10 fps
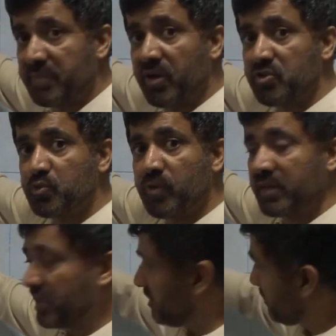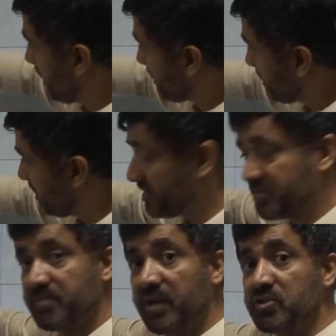belongs to one kind of collection,
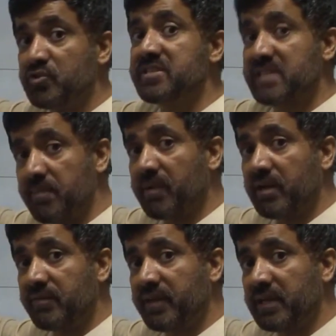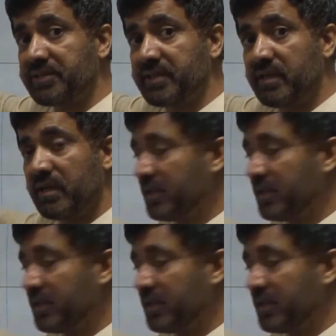this belongs to the same kind of collection.